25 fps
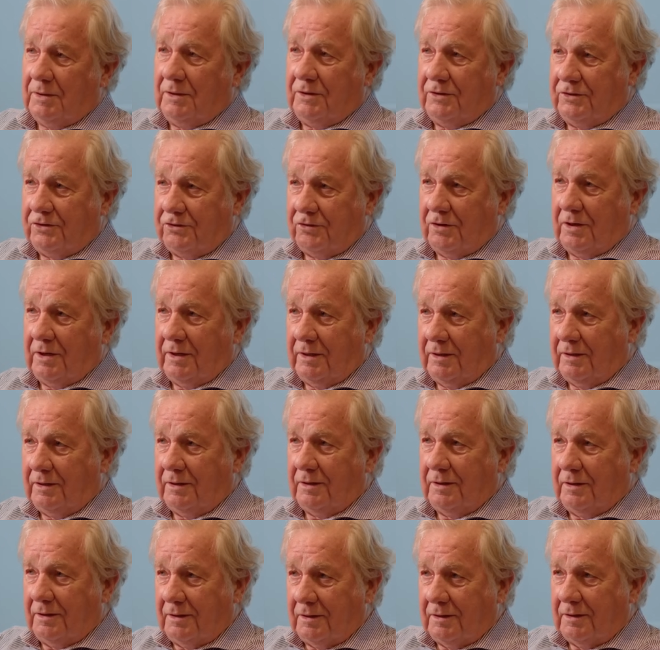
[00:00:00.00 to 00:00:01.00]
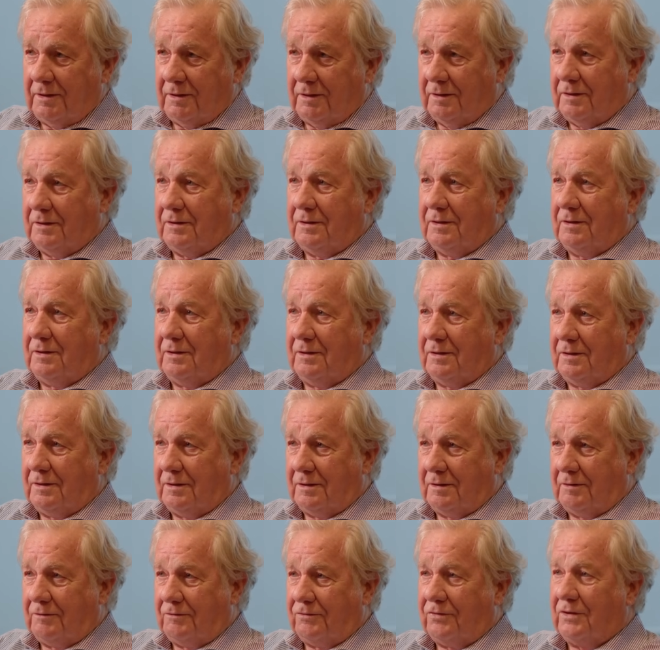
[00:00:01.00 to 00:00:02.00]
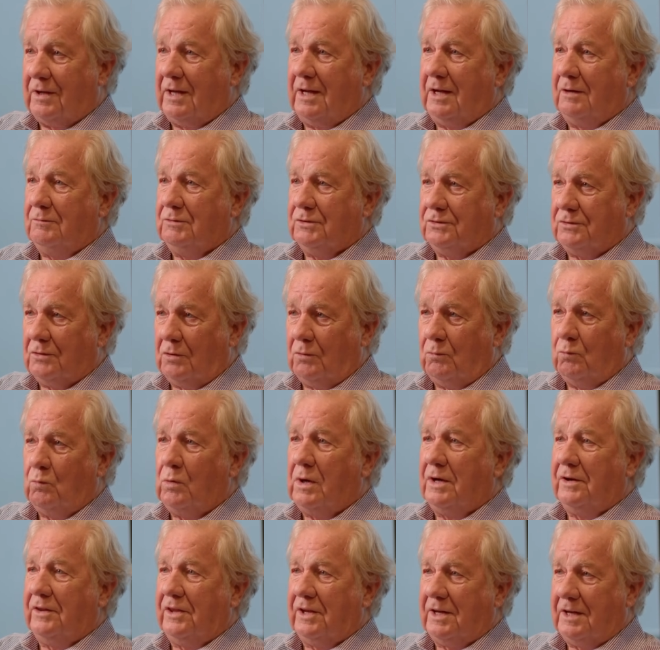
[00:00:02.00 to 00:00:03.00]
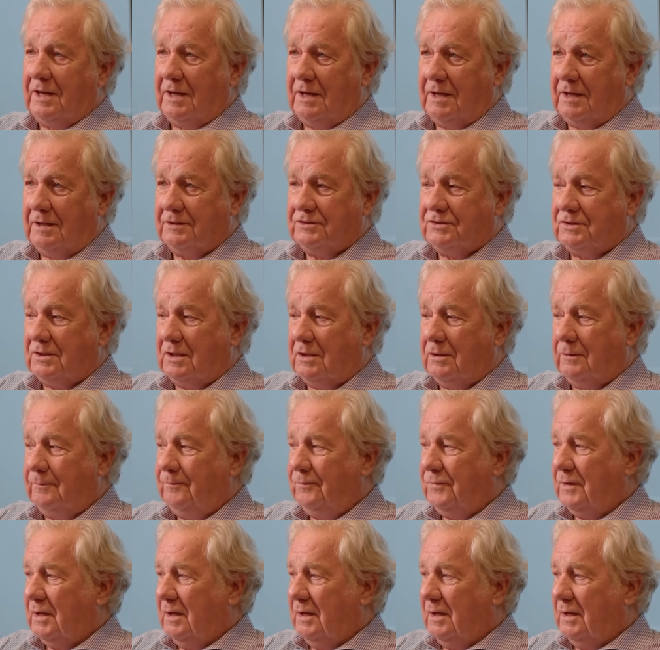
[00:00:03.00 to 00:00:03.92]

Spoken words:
an Australian flag was on one of the cars. So